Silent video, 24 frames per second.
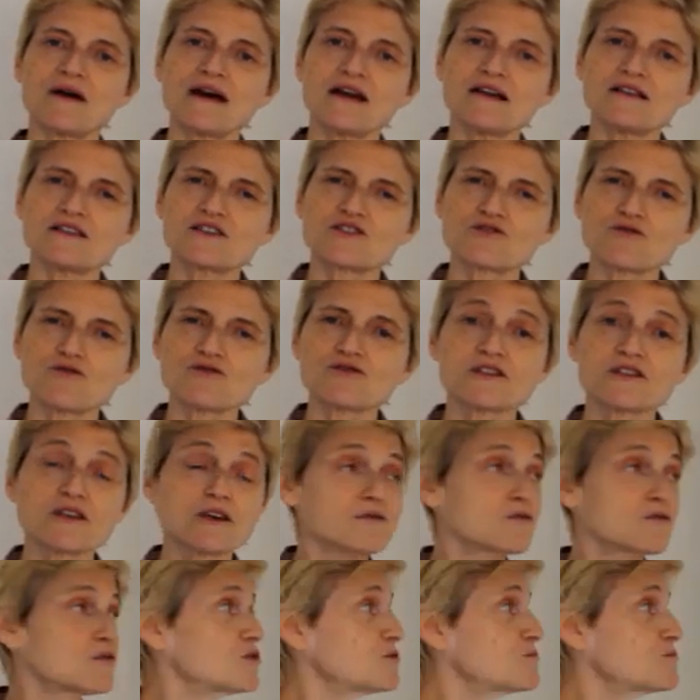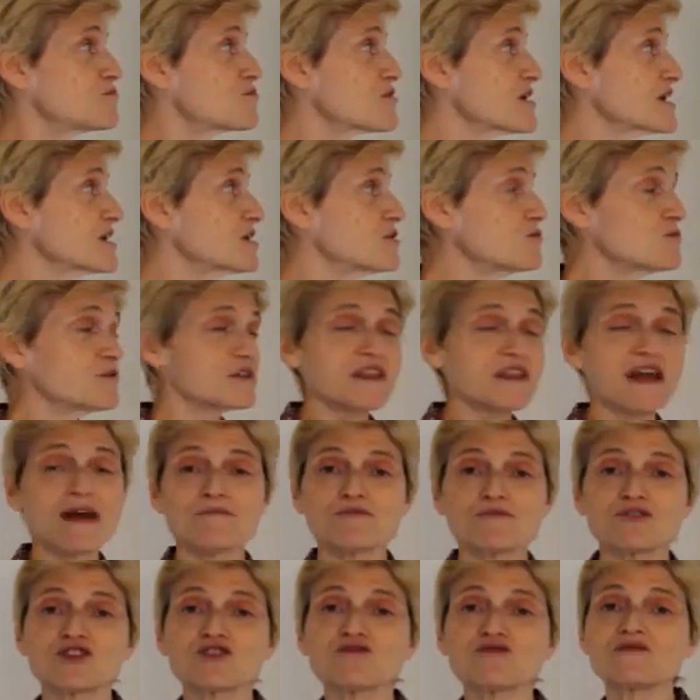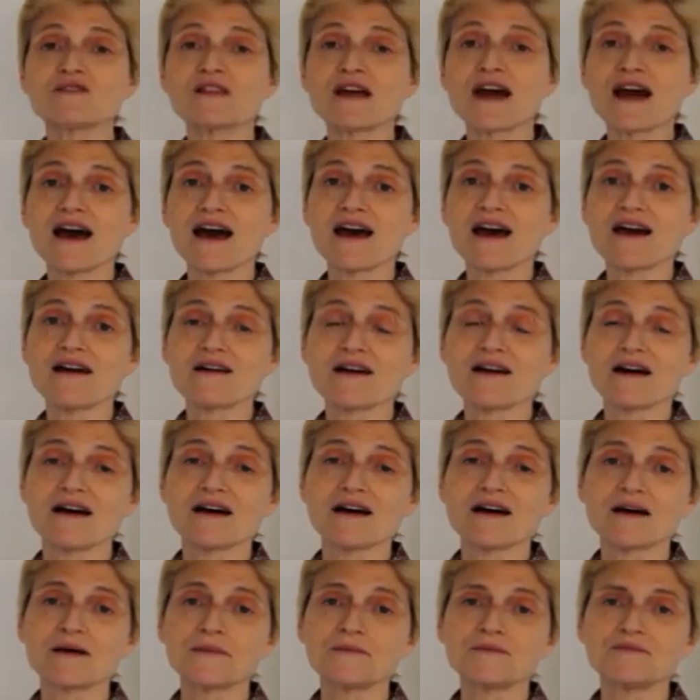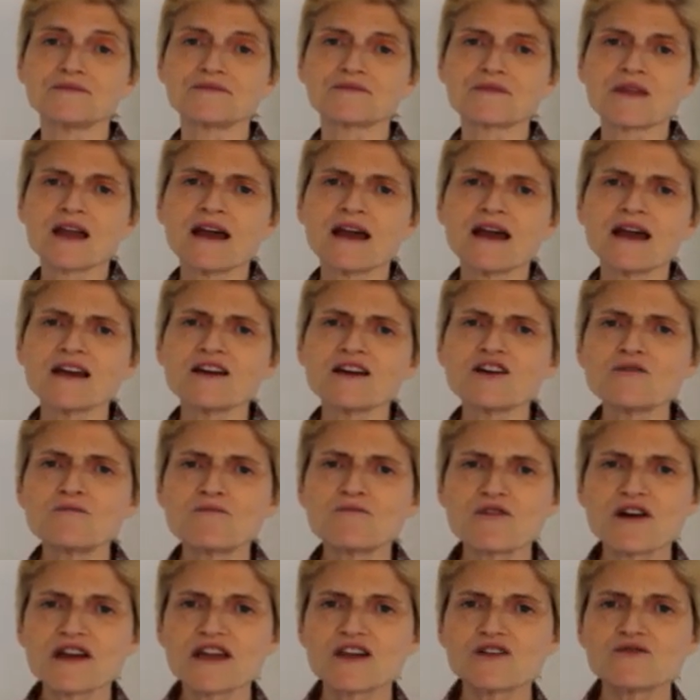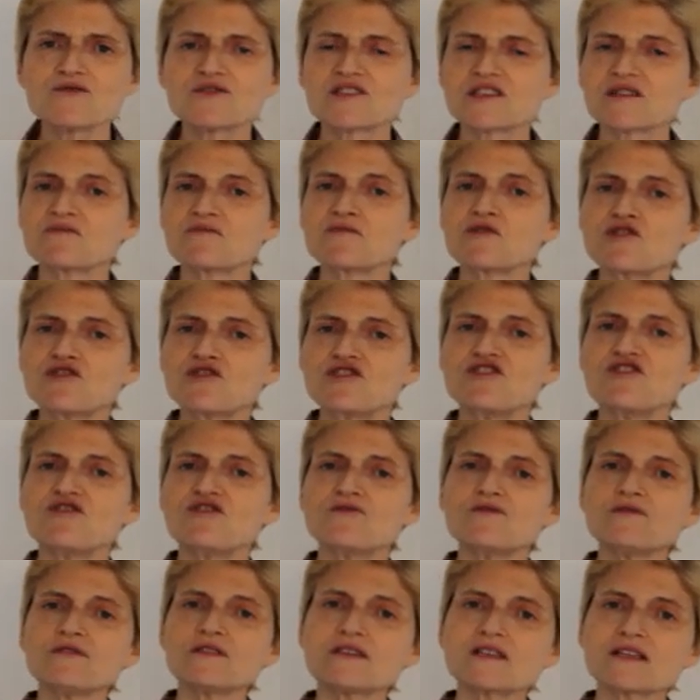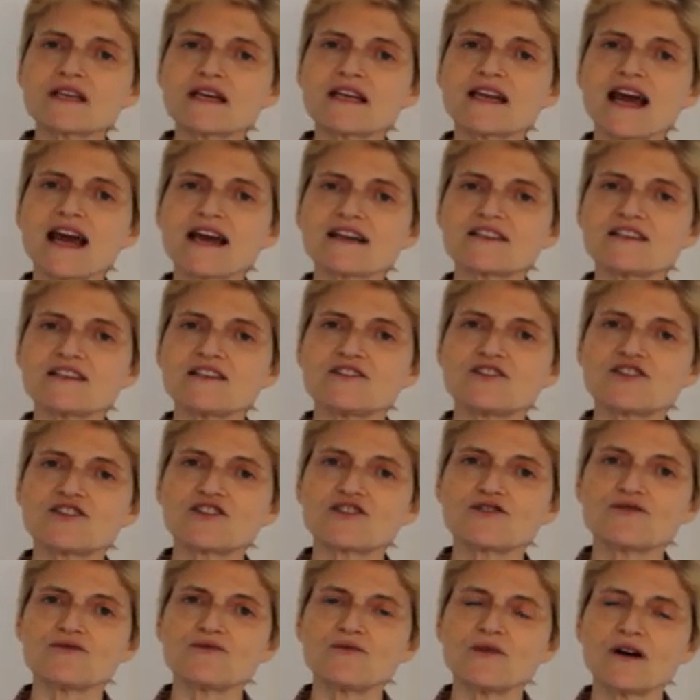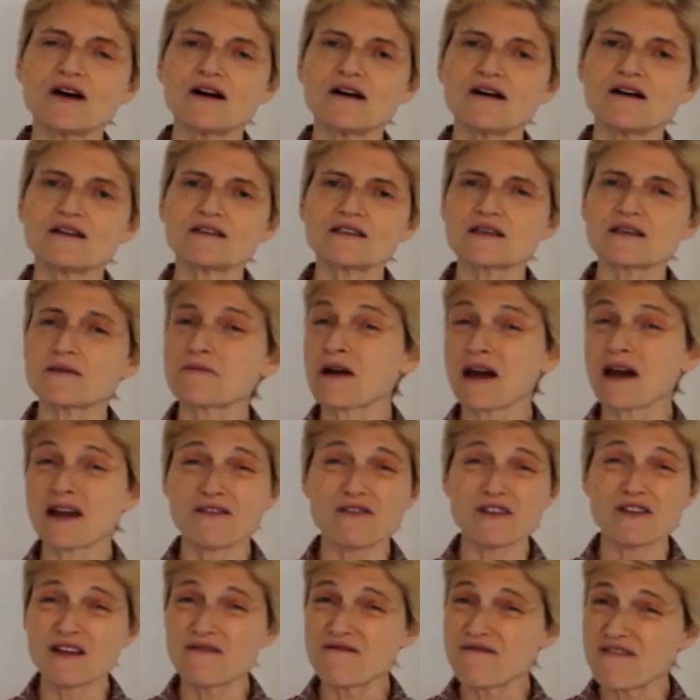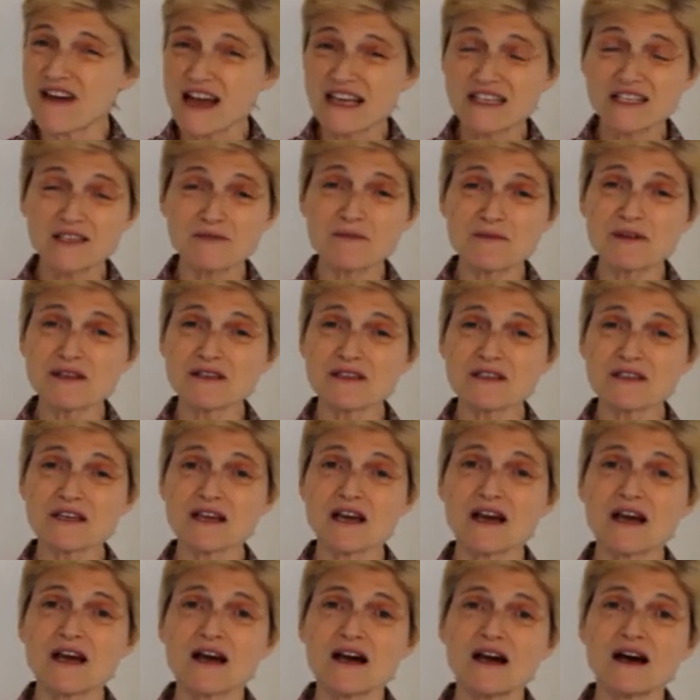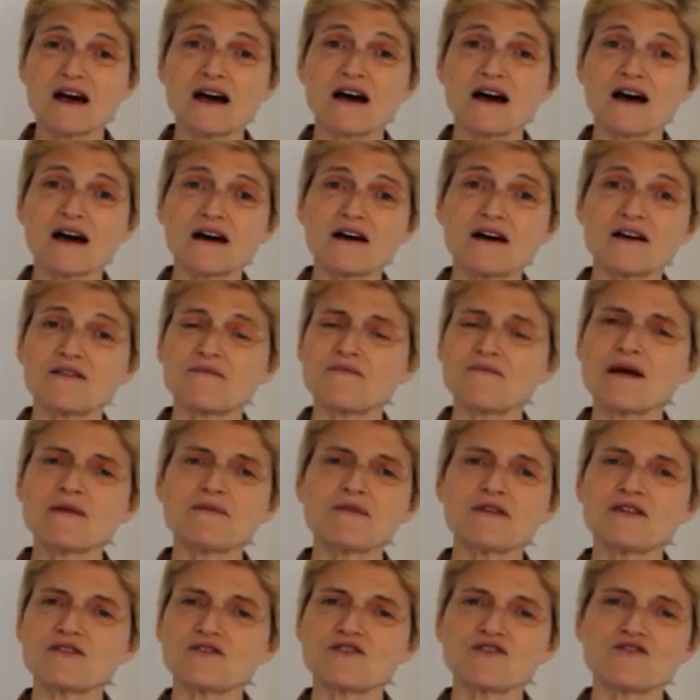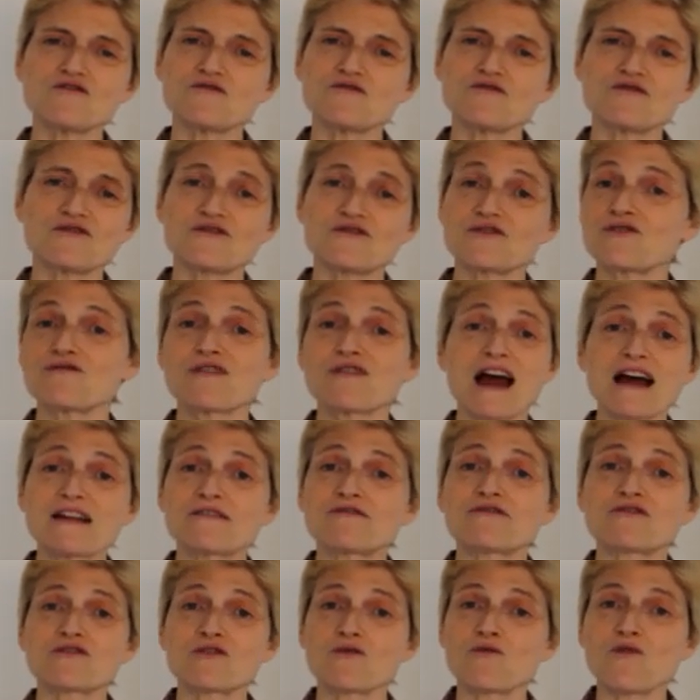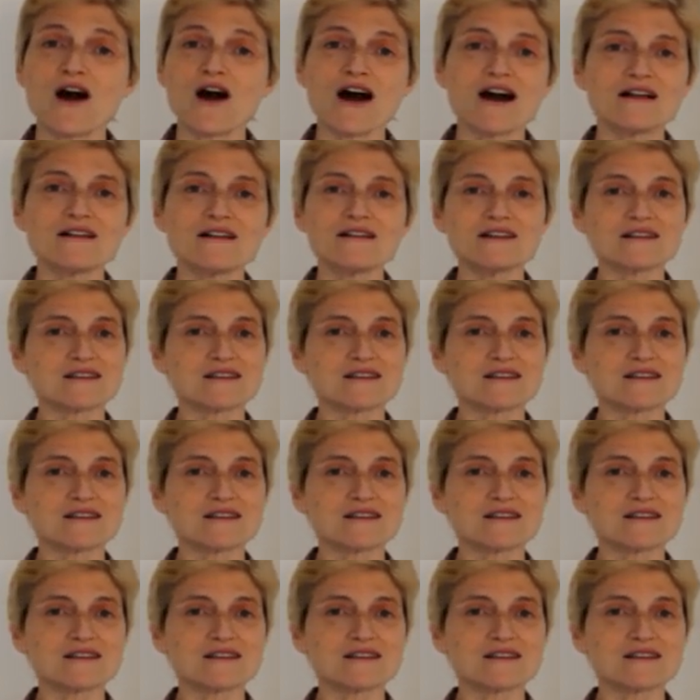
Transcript: It's also could bring you with Neptune there. It could bring you some good news connected to some kind of an investment, maybe that you've had for a while.